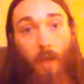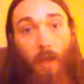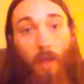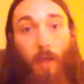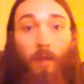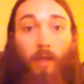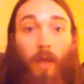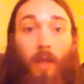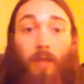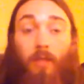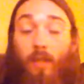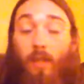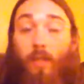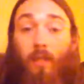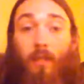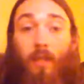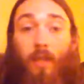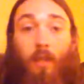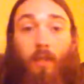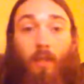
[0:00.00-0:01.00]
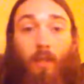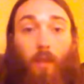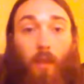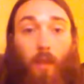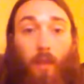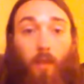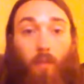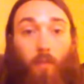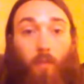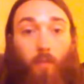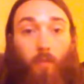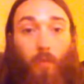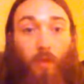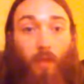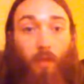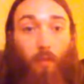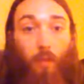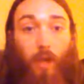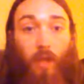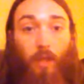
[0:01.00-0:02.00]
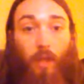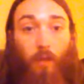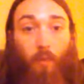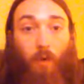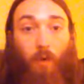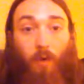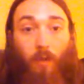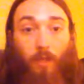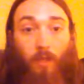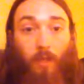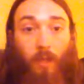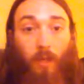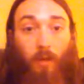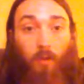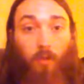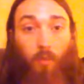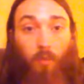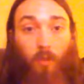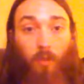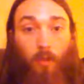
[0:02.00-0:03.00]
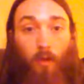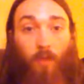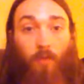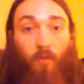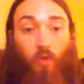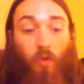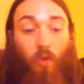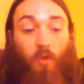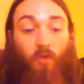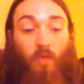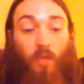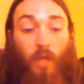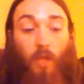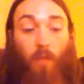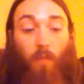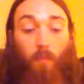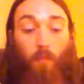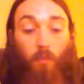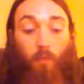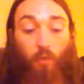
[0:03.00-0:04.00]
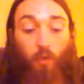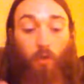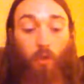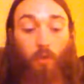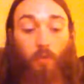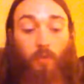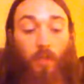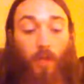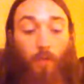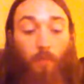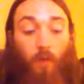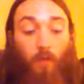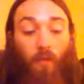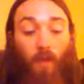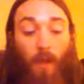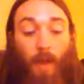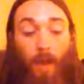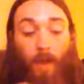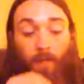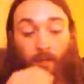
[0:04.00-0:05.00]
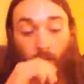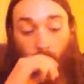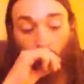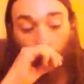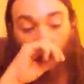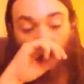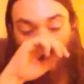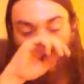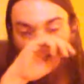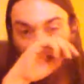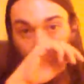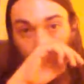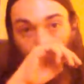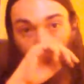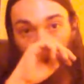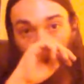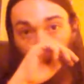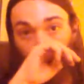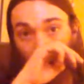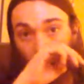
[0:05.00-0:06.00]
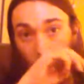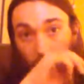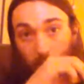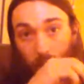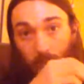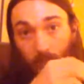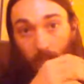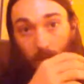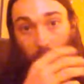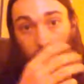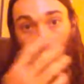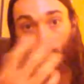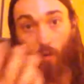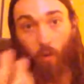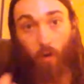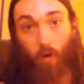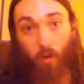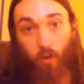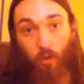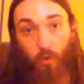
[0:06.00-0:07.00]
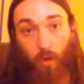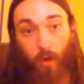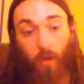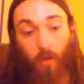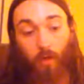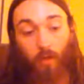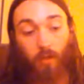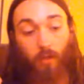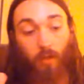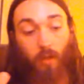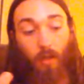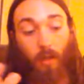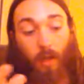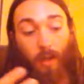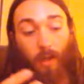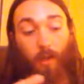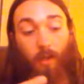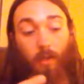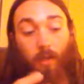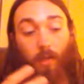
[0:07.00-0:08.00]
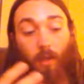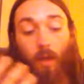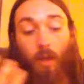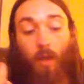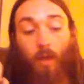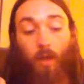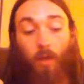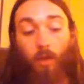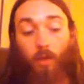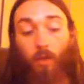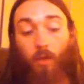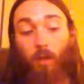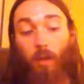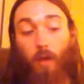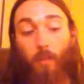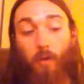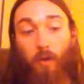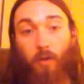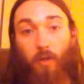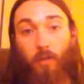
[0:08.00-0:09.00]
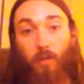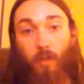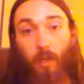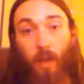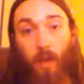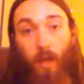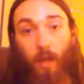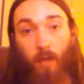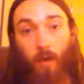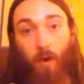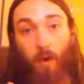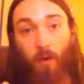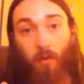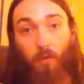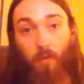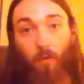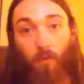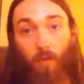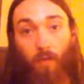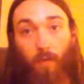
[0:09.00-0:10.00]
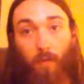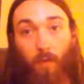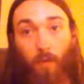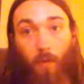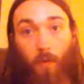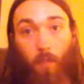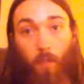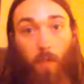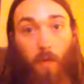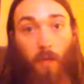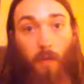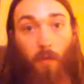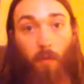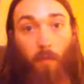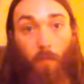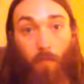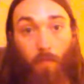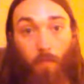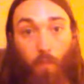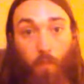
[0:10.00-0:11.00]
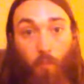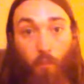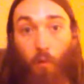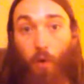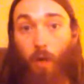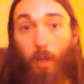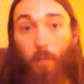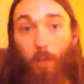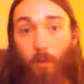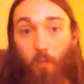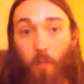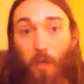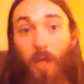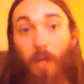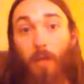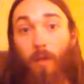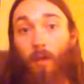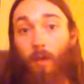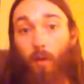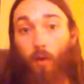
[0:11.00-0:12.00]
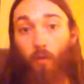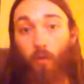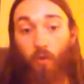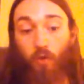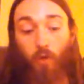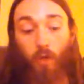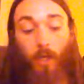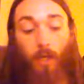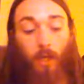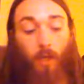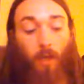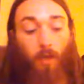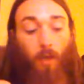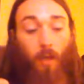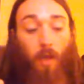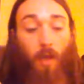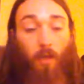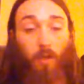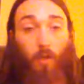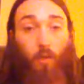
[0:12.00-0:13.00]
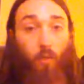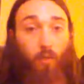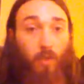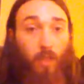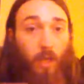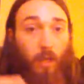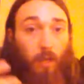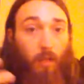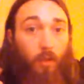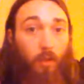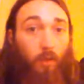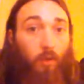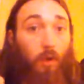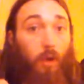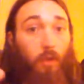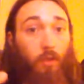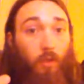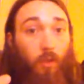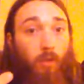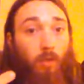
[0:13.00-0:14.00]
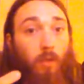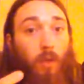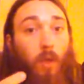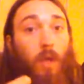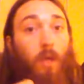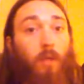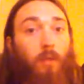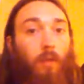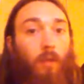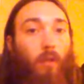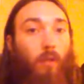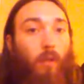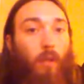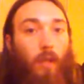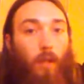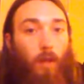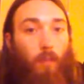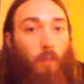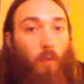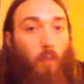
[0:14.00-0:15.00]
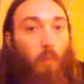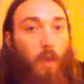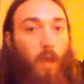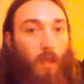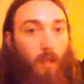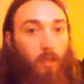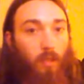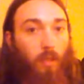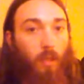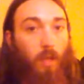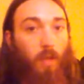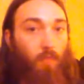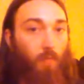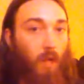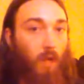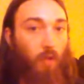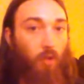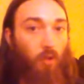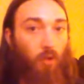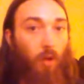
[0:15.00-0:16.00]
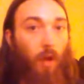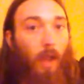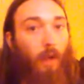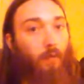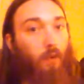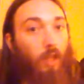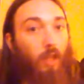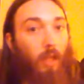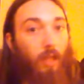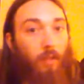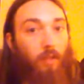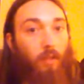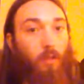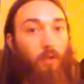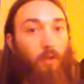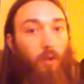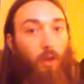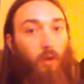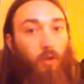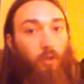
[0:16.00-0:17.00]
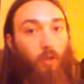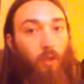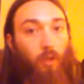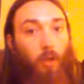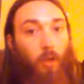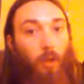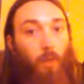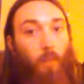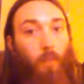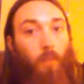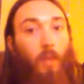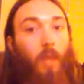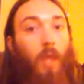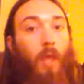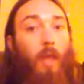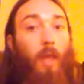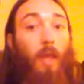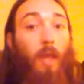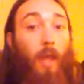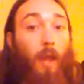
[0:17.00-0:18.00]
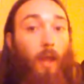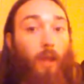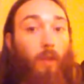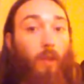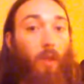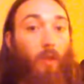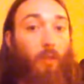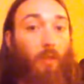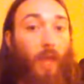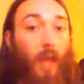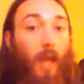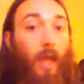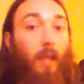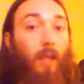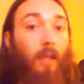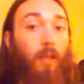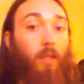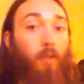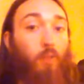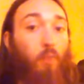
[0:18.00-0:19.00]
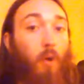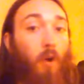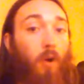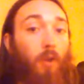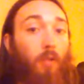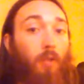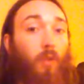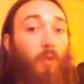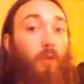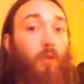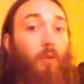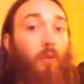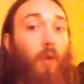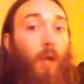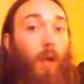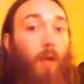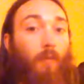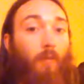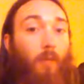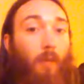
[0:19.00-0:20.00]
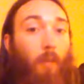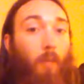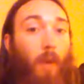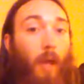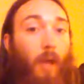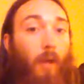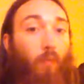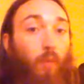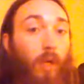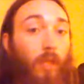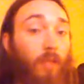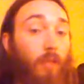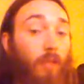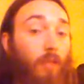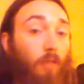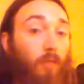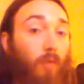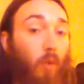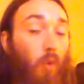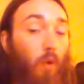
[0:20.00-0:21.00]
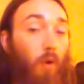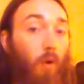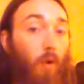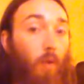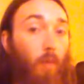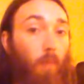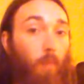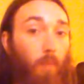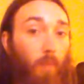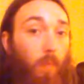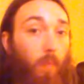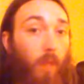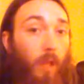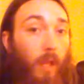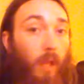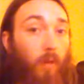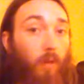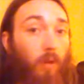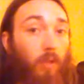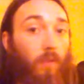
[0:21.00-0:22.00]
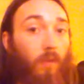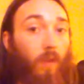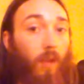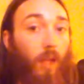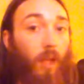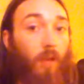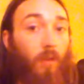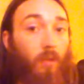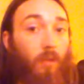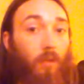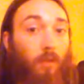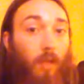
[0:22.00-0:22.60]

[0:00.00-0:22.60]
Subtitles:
And like as I said, the way they work is they are the reserve troops. They move in after the crazy orc shredders and clubbers and archers have been pretty much beaten and are retreating. You will send in the crushers to clean up the mess and make sure everything still goes good. And that is part 2 of my Races of Thorril Plain Orcs videos.